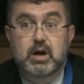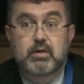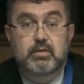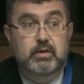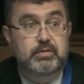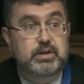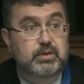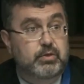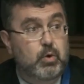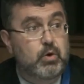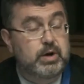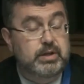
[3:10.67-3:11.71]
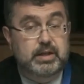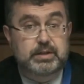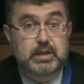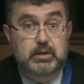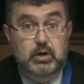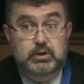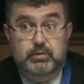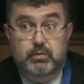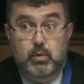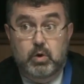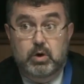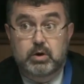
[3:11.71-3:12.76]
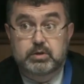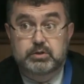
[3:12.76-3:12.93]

of, of the authority that they looked for